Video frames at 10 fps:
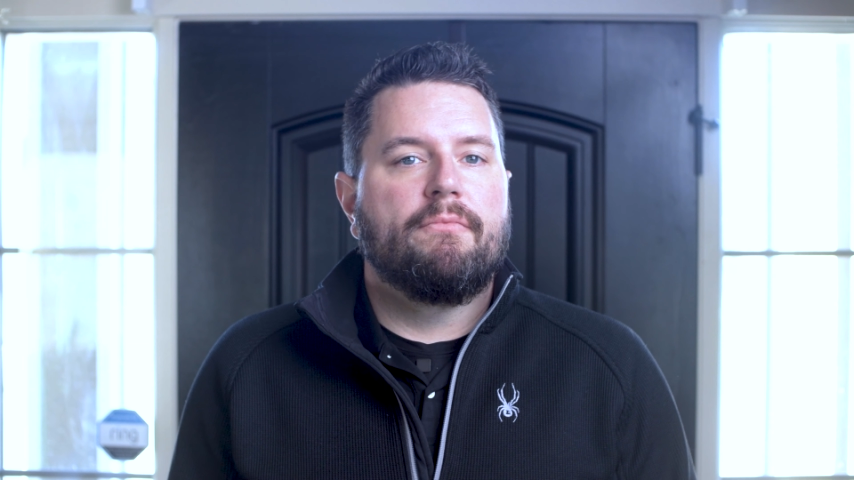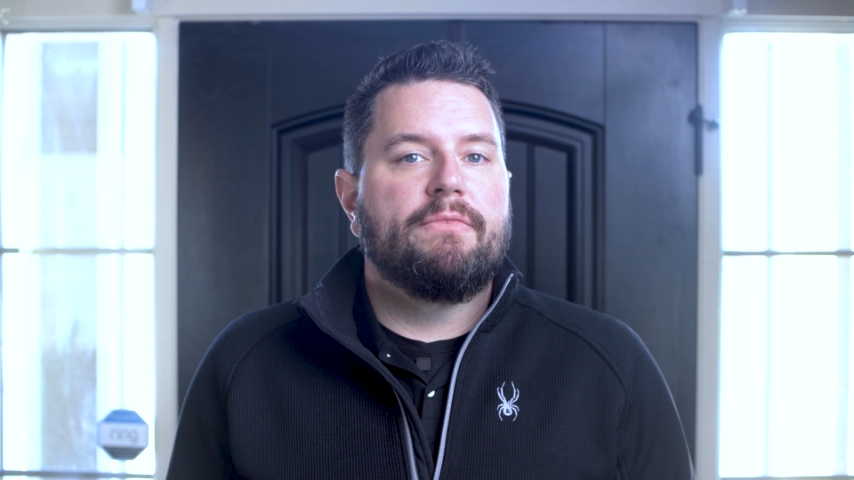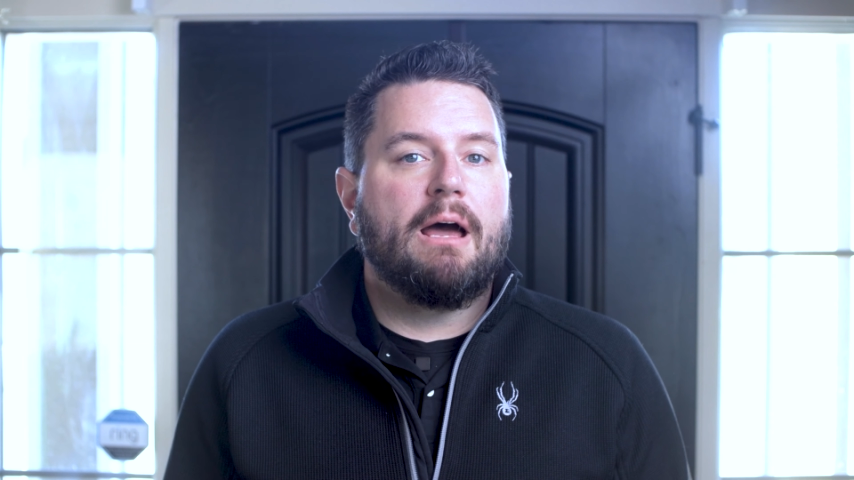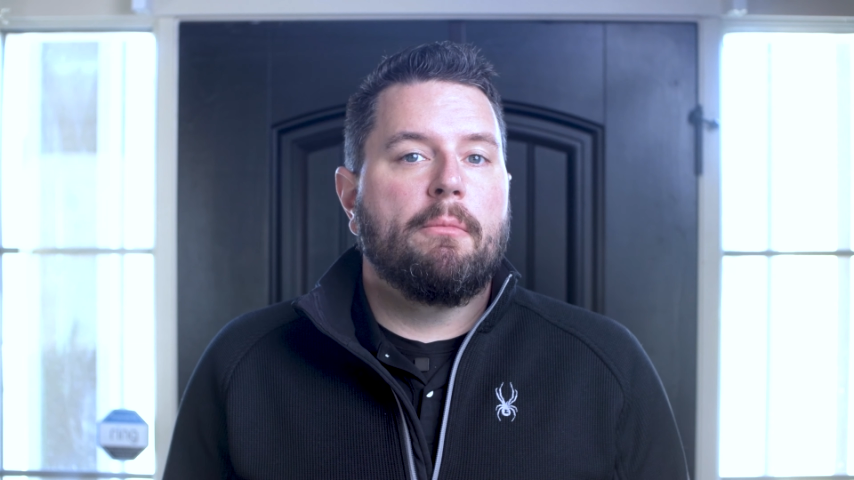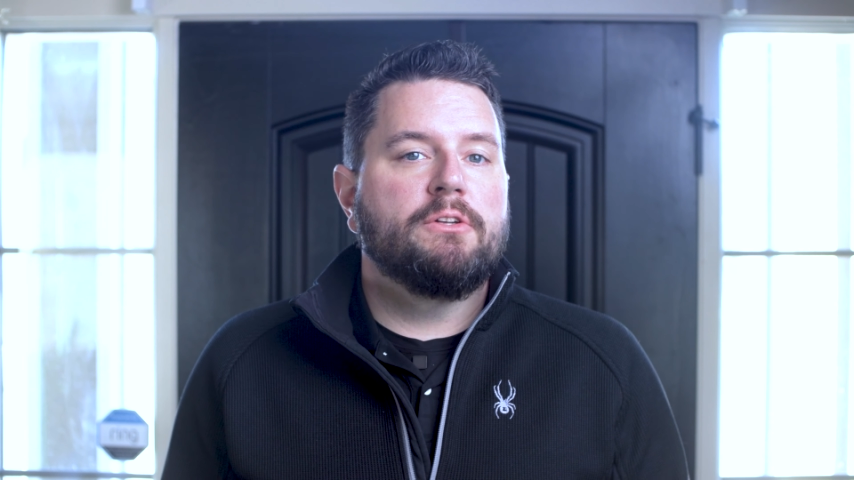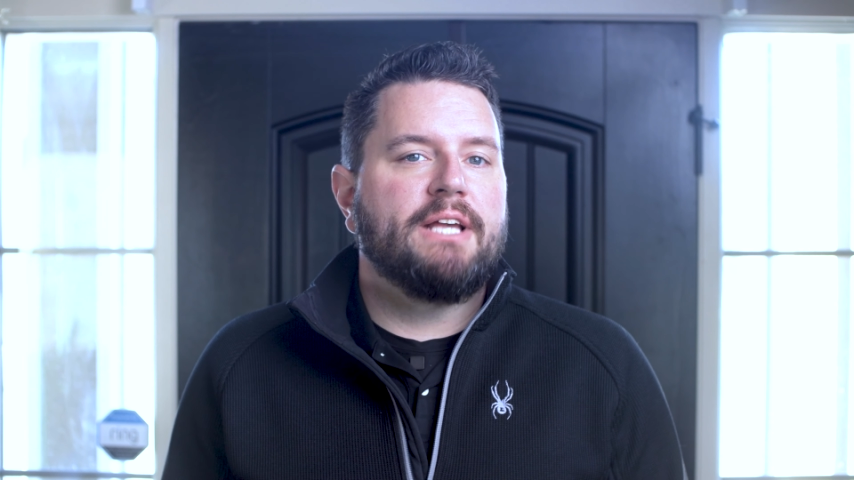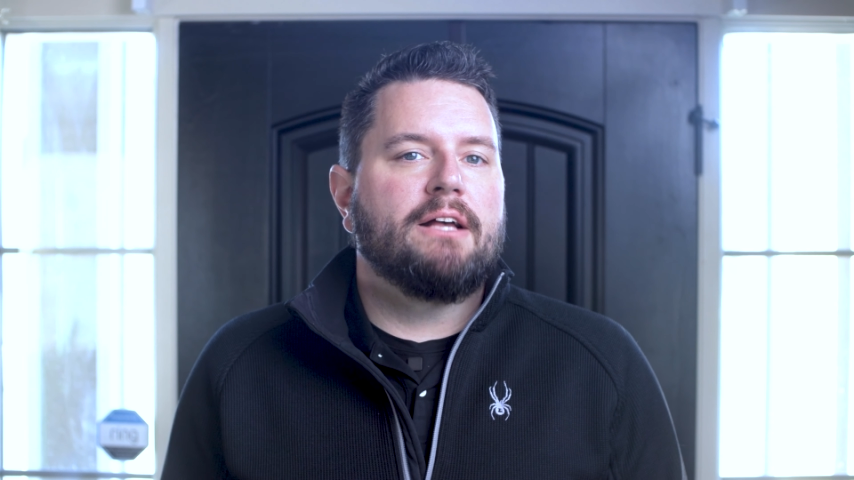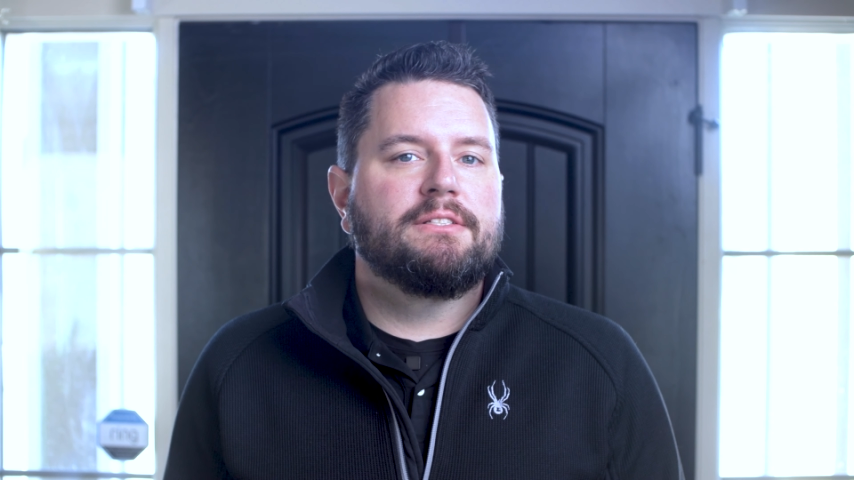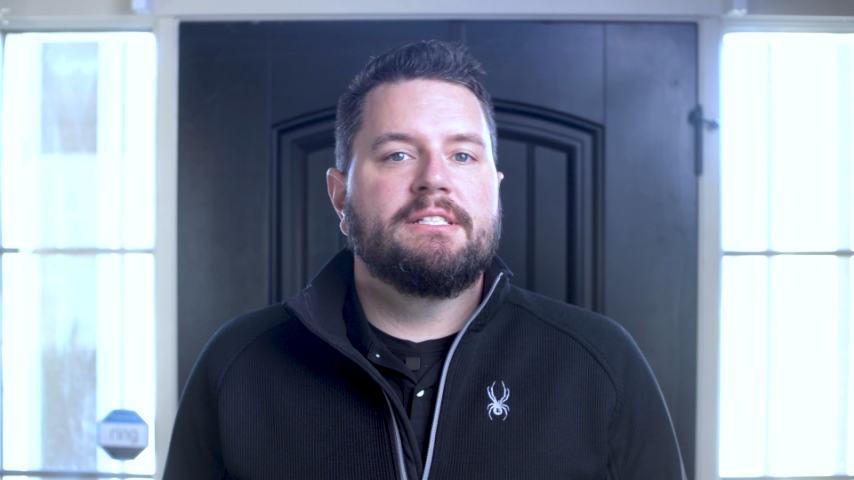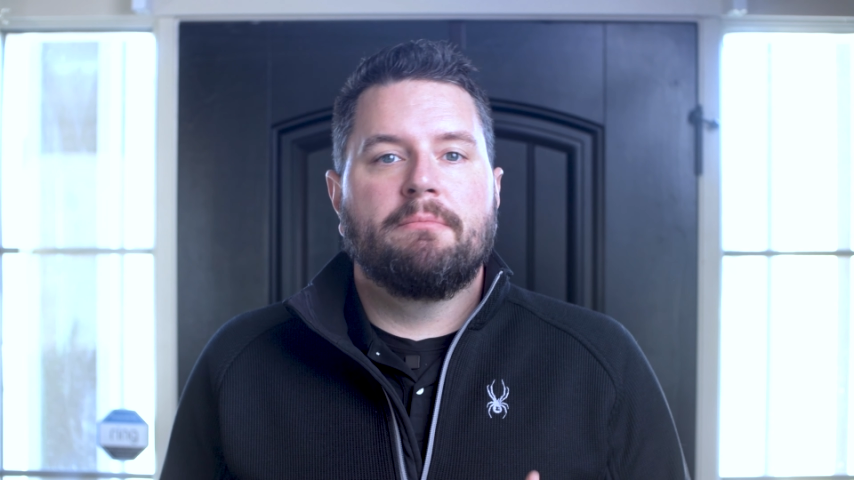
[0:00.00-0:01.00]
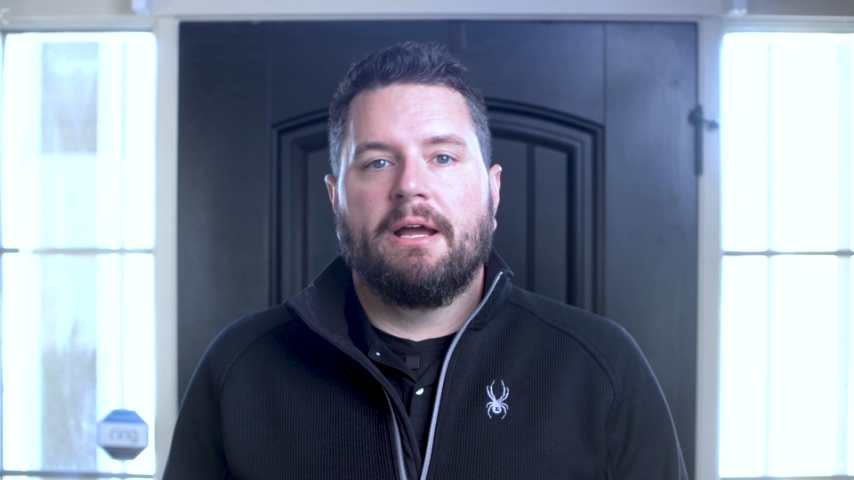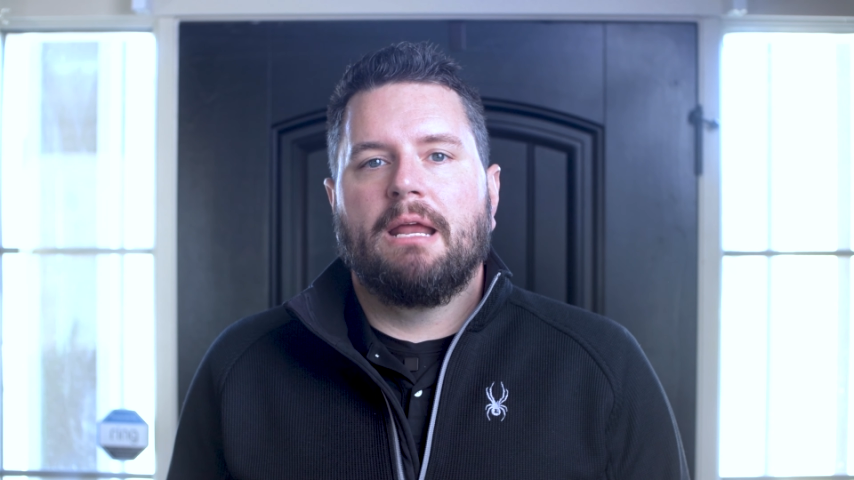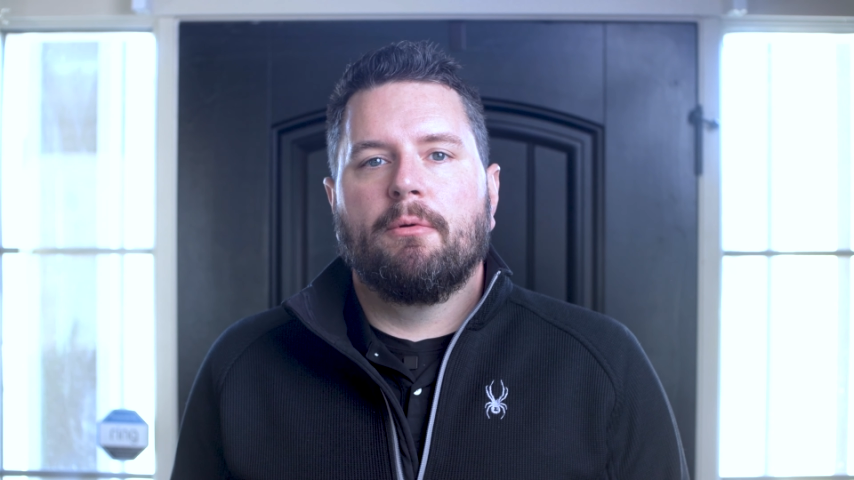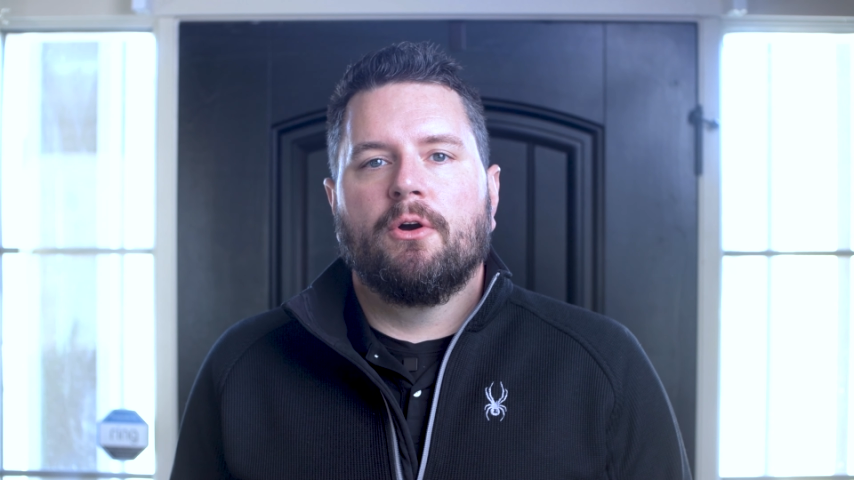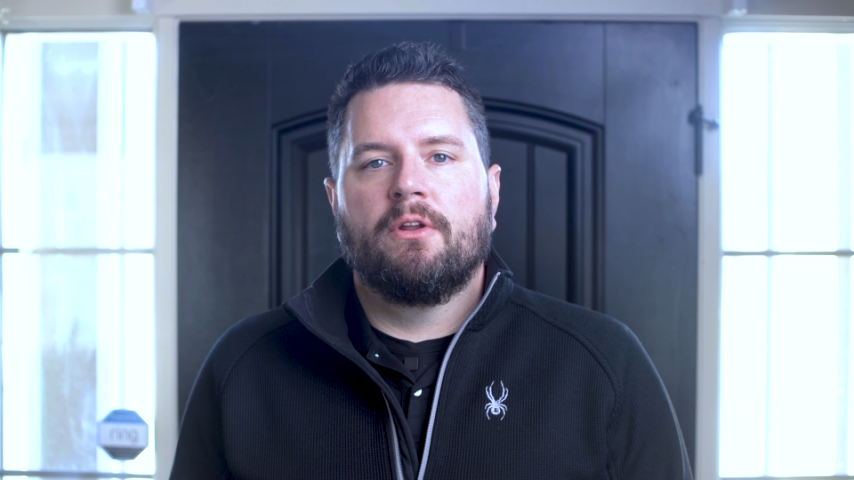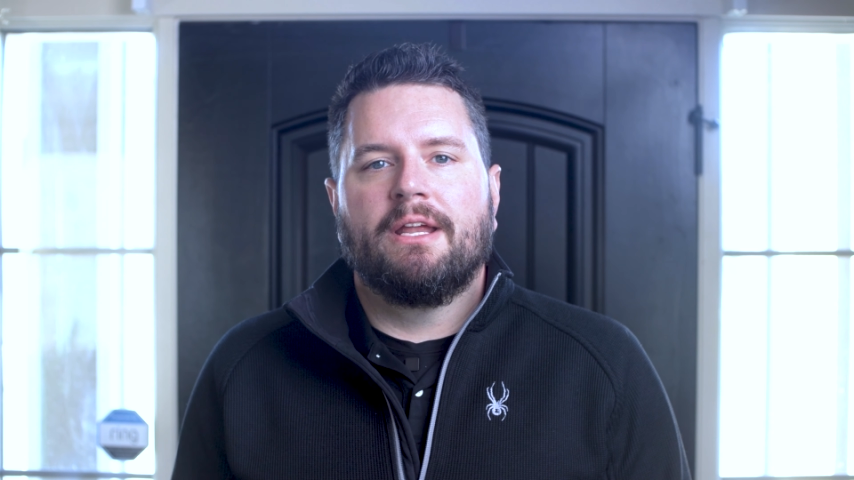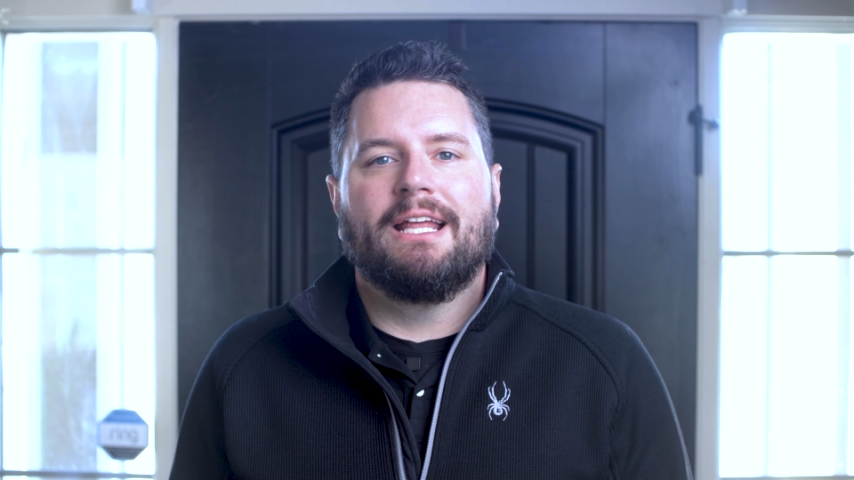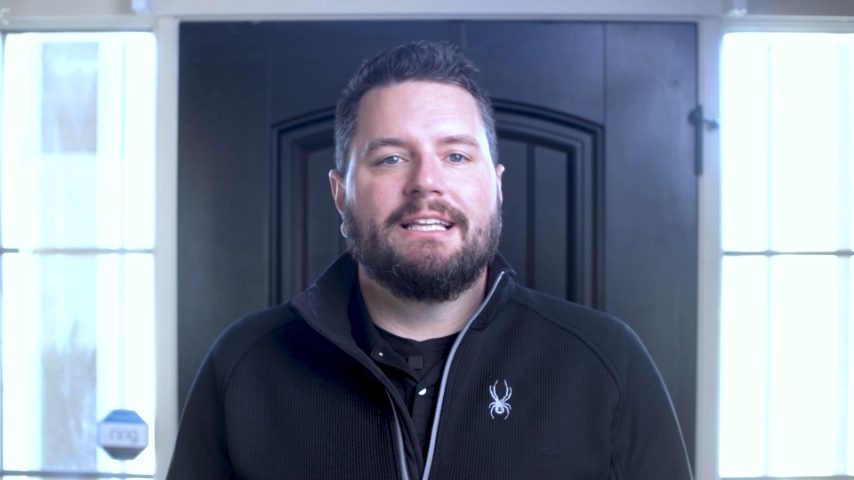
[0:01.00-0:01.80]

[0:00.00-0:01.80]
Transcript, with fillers: Now, most houses in my neighborhood at